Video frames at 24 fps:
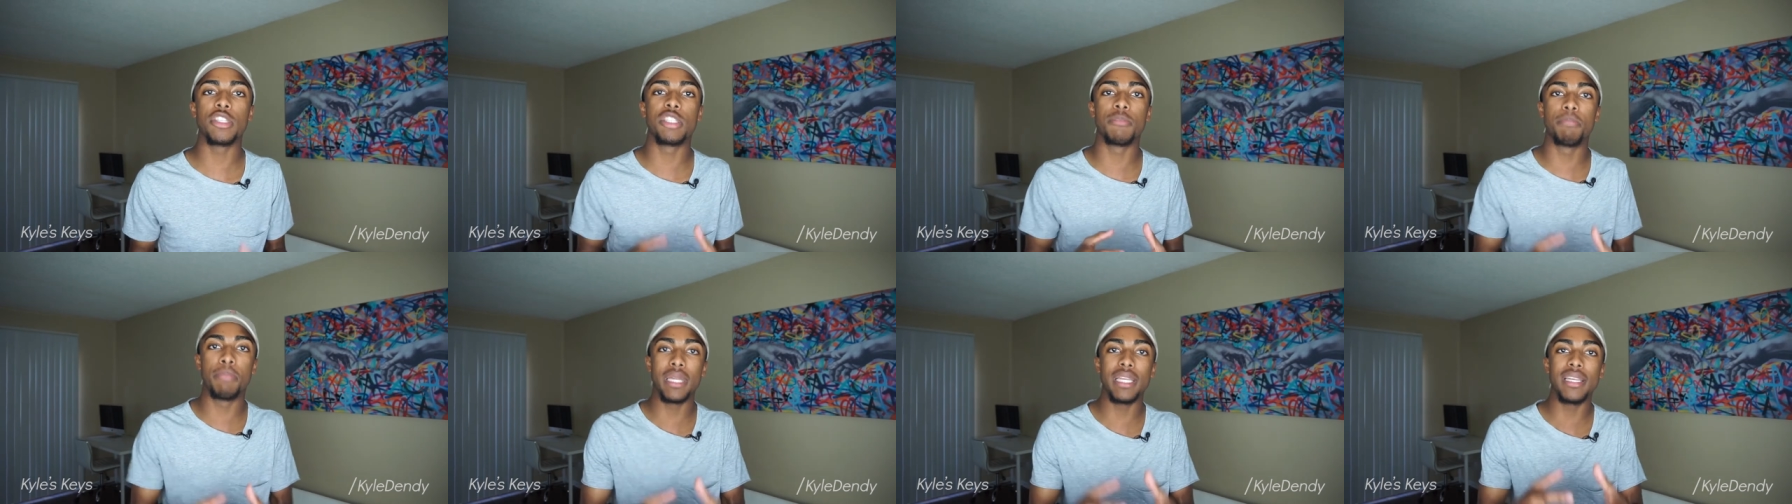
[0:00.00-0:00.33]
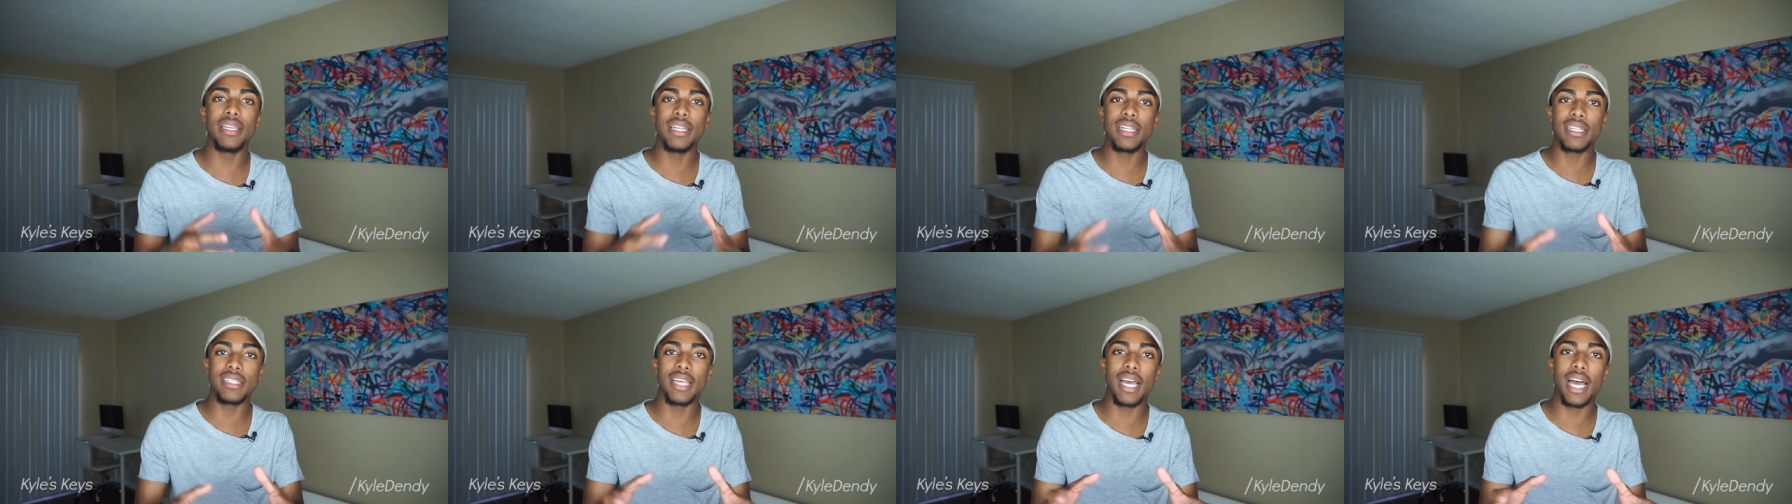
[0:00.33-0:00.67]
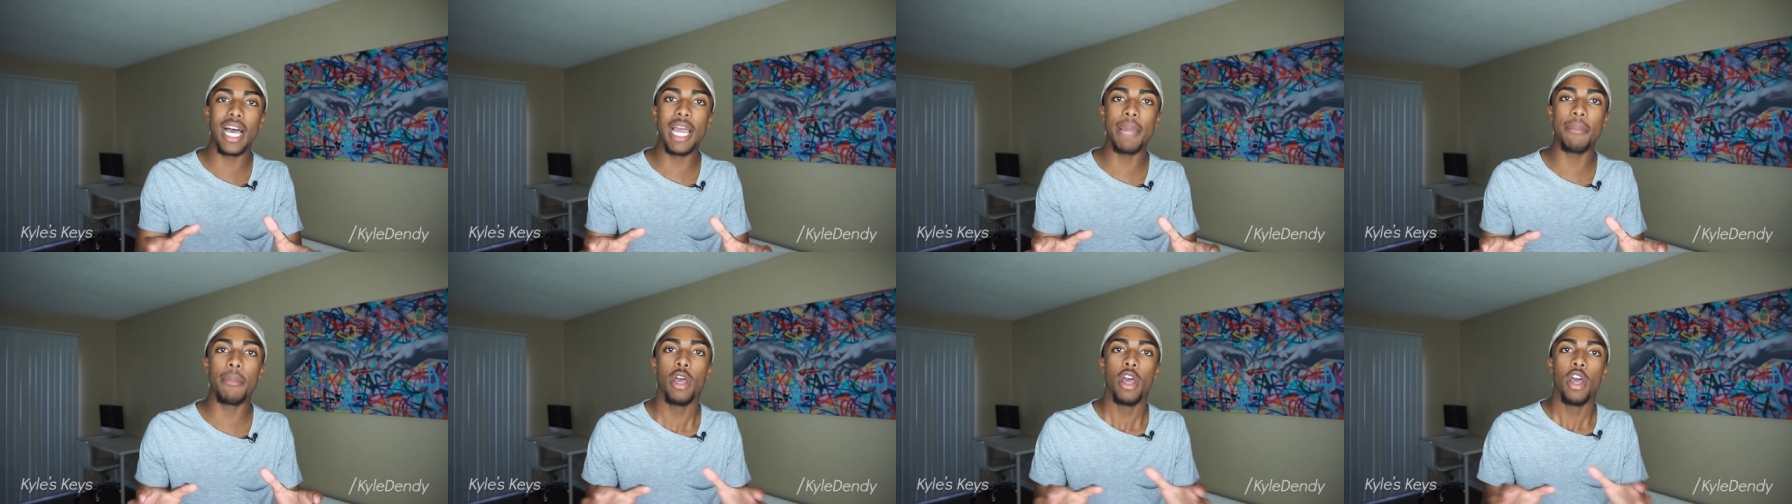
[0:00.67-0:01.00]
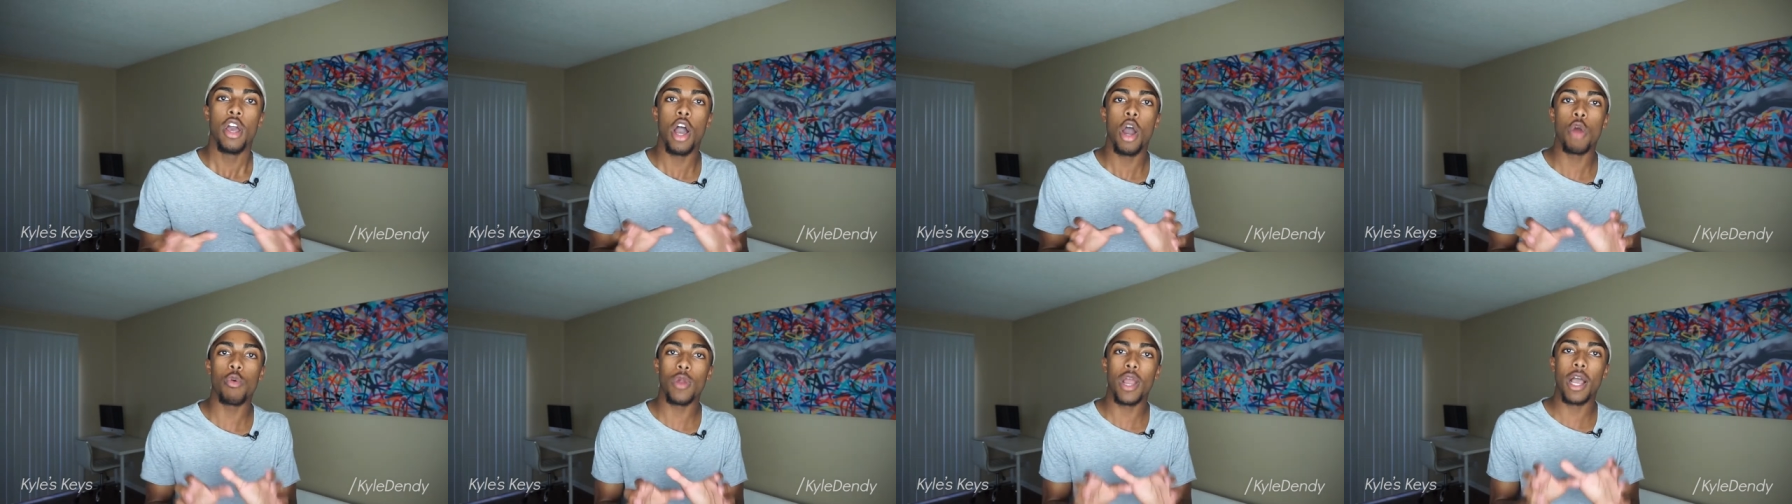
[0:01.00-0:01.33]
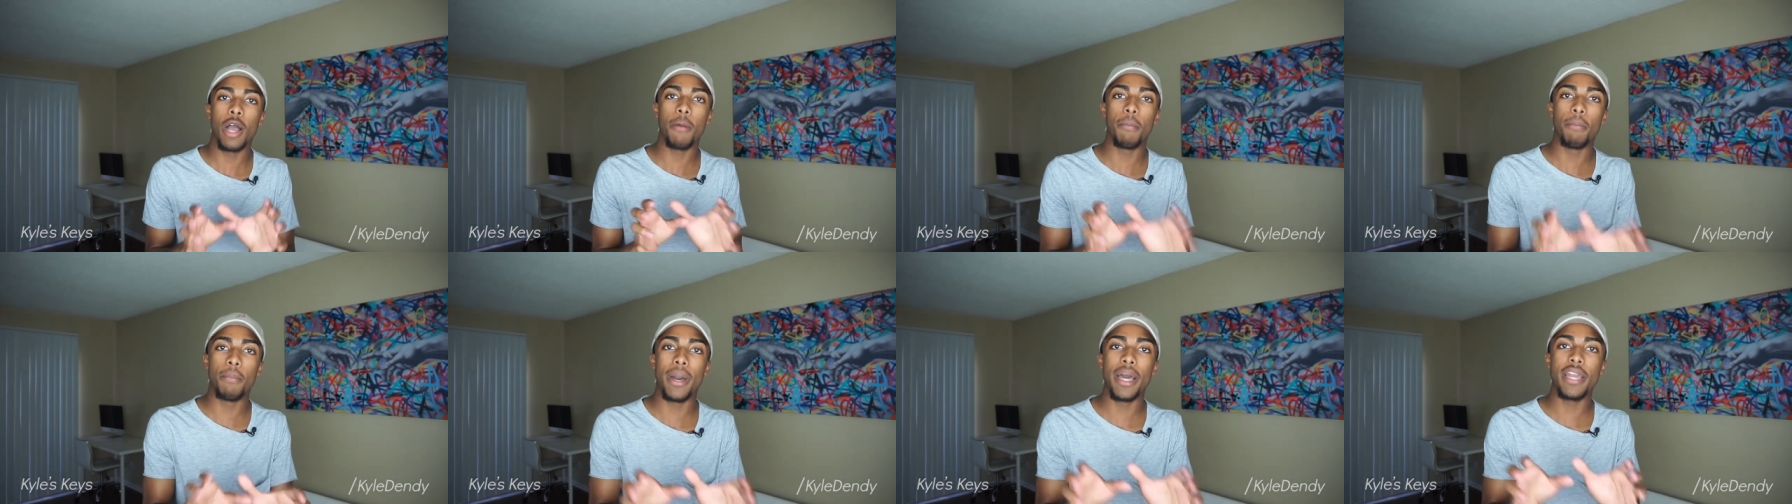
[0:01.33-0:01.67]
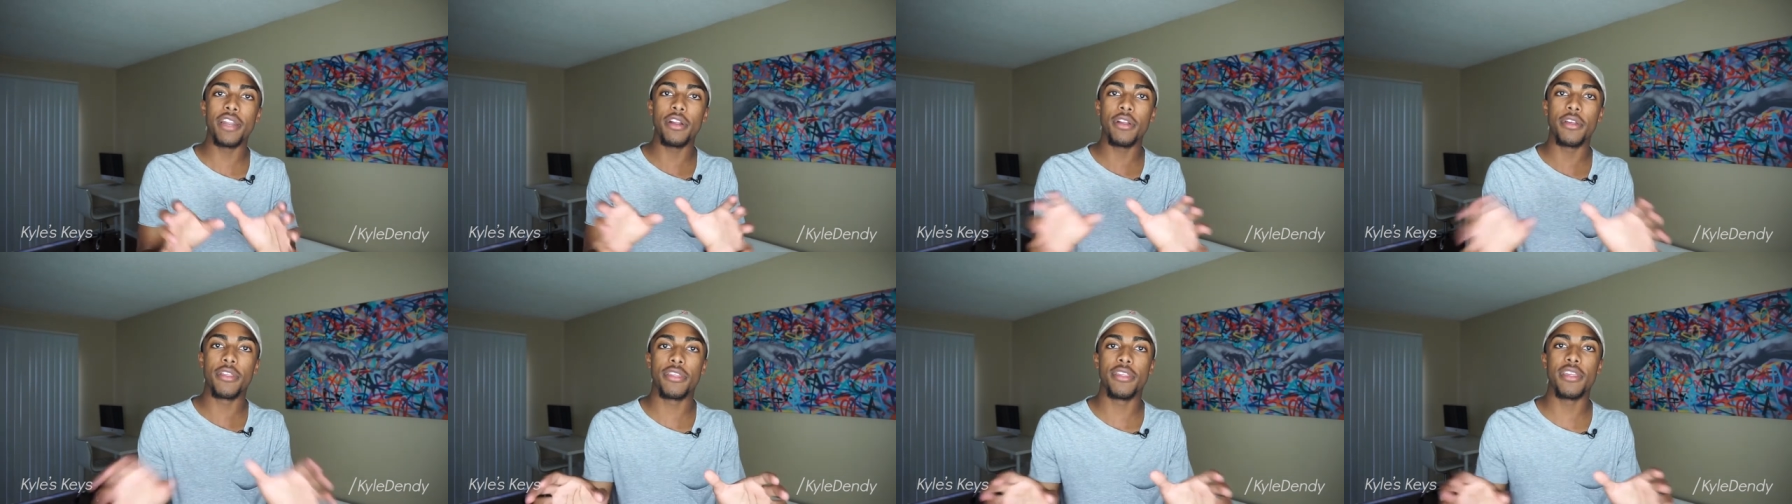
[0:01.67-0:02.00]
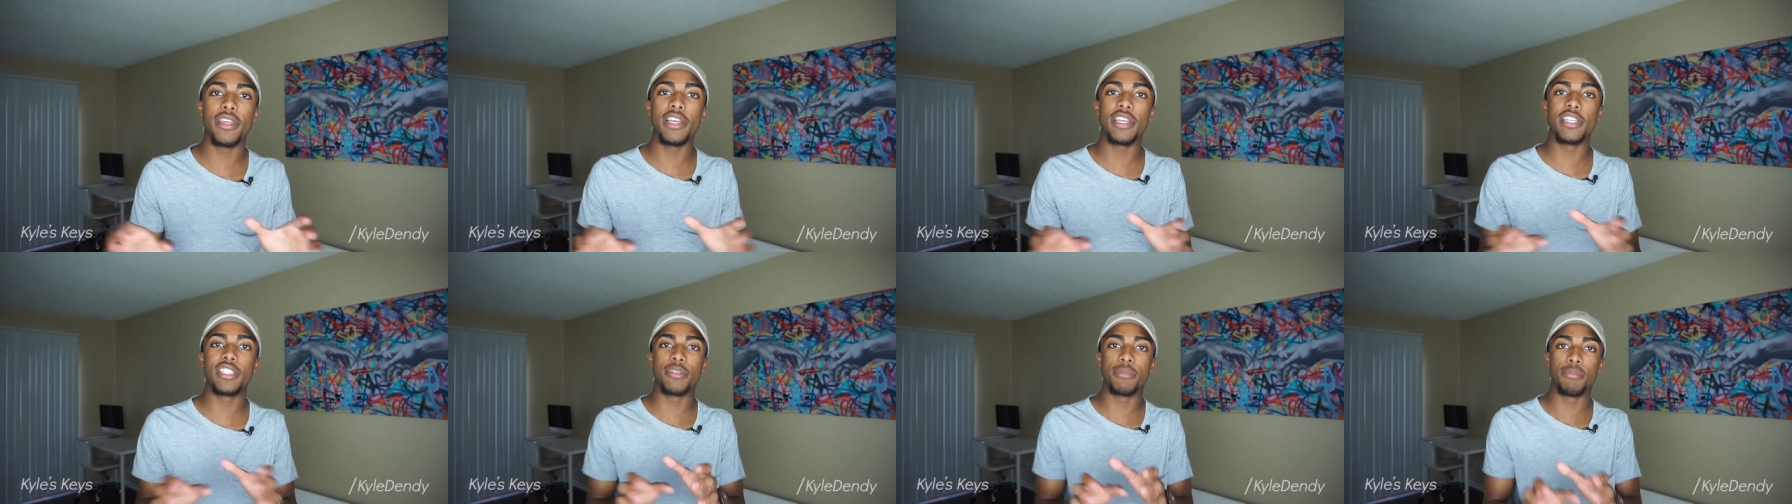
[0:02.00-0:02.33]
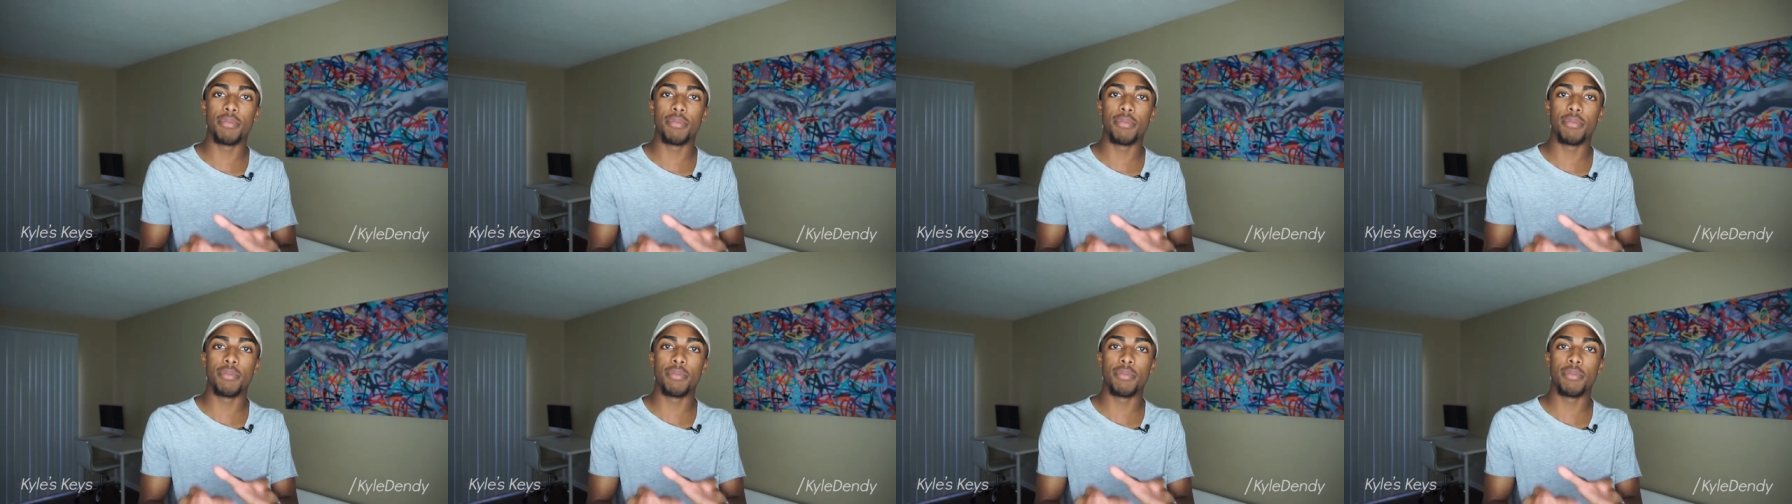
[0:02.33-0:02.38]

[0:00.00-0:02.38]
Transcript: spending time around better things,